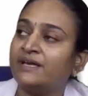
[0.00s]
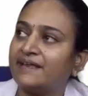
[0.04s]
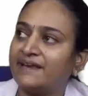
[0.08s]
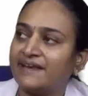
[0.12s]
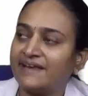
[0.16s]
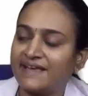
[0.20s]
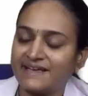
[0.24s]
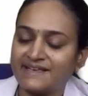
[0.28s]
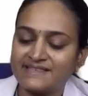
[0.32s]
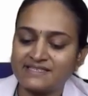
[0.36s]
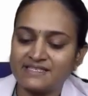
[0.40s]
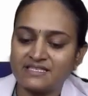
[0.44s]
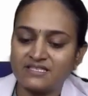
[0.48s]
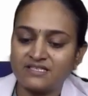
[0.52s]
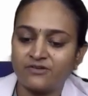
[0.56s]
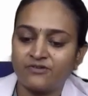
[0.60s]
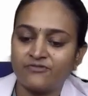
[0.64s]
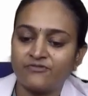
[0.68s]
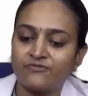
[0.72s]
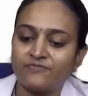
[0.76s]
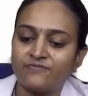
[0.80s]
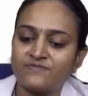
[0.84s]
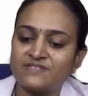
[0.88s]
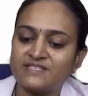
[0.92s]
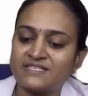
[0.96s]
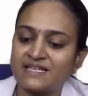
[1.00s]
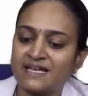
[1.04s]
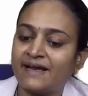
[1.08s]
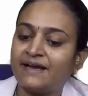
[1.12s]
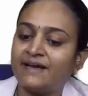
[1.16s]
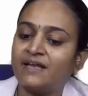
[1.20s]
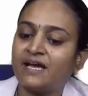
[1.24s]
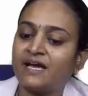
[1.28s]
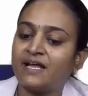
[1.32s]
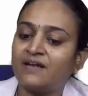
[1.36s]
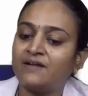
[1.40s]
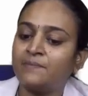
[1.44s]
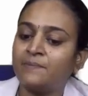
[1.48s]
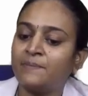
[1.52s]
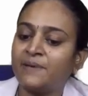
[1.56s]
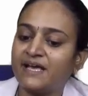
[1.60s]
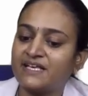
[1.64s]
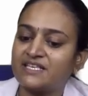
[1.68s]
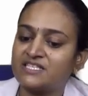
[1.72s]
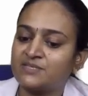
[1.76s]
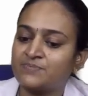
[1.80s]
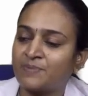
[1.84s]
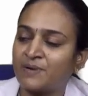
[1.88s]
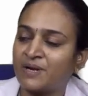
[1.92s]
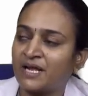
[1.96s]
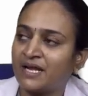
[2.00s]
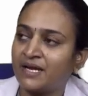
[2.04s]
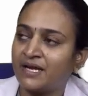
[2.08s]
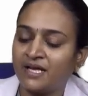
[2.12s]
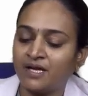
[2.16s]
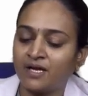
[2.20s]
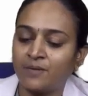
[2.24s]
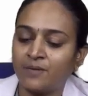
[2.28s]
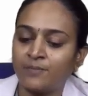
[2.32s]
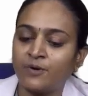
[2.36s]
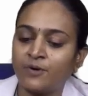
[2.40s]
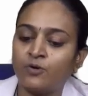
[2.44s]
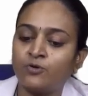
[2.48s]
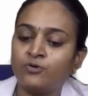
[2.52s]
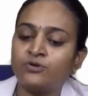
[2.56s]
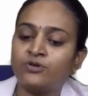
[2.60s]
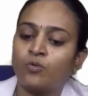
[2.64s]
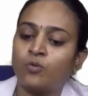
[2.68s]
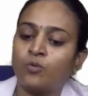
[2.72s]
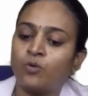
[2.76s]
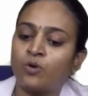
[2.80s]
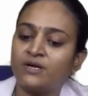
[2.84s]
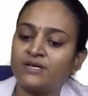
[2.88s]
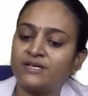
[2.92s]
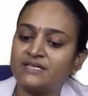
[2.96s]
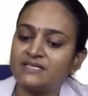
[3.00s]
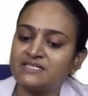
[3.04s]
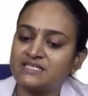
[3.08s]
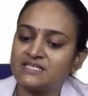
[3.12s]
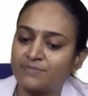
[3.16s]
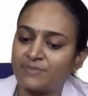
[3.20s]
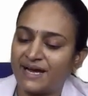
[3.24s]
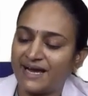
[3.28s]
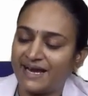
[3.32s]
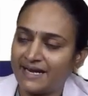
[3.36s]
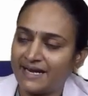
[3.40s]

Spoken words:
In next slide, I will be explaining about what is